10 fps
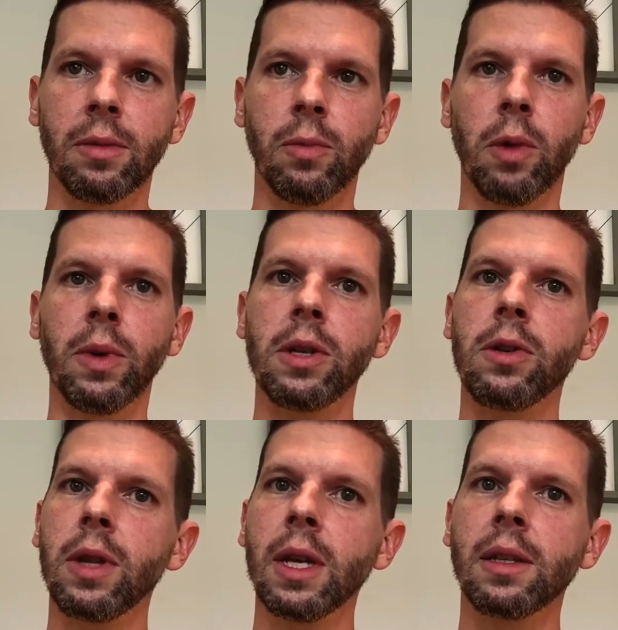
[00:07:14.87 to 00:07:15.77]
And when we
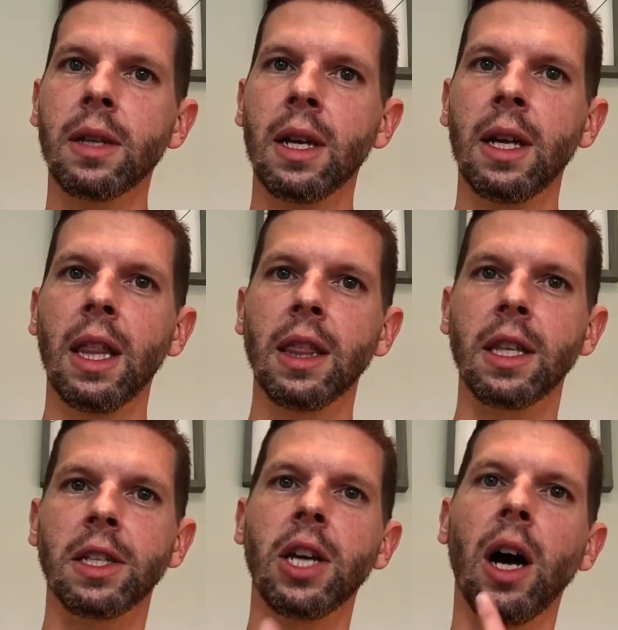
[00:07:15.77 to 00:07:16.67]
do this,
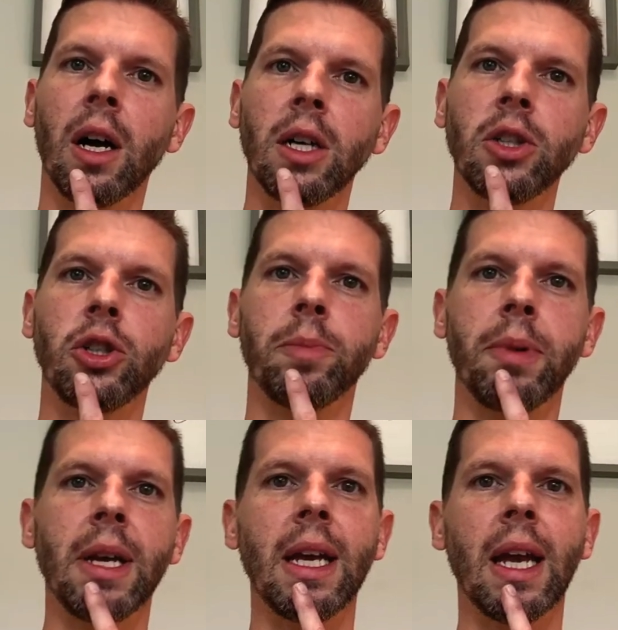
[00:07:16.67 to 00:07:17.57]
the tongue should
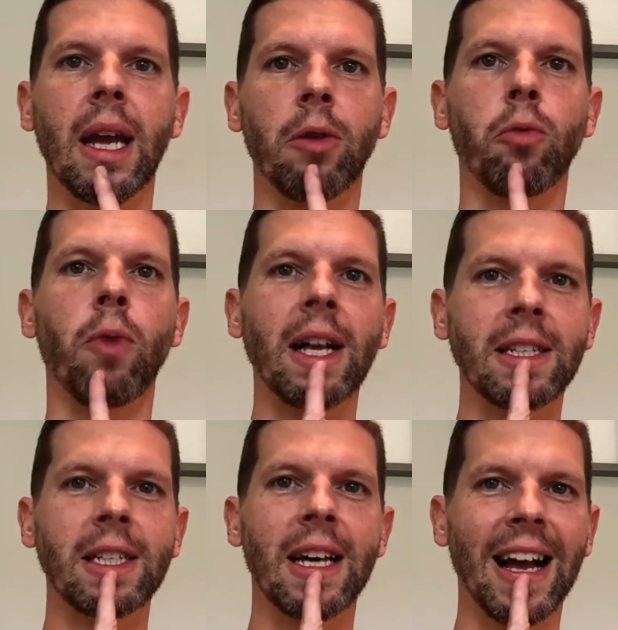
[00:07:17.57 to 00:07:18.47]
be at
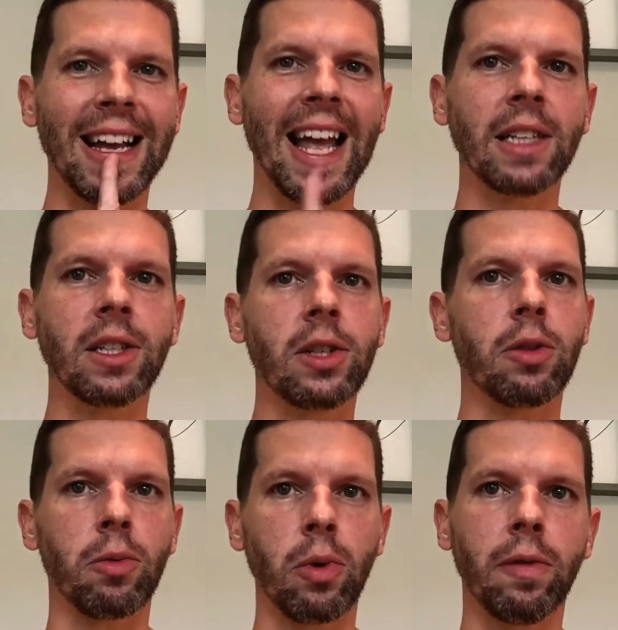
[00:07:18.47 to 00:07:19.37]
rest
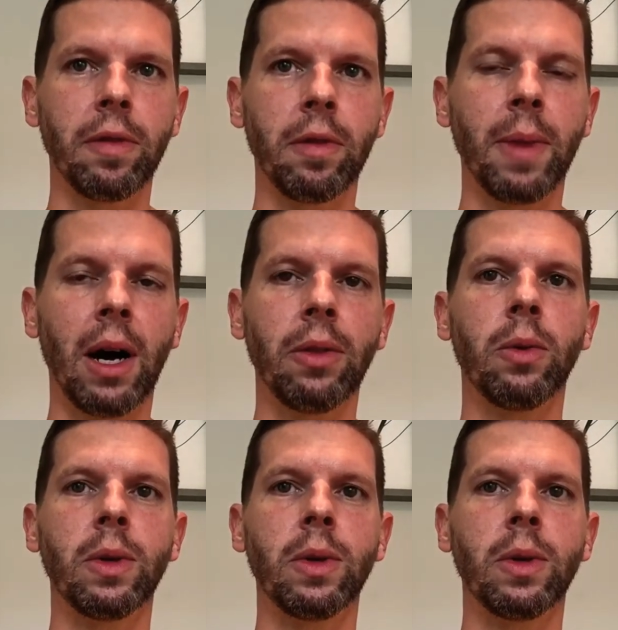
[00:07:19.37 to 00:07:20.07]
against the roof of the mouth,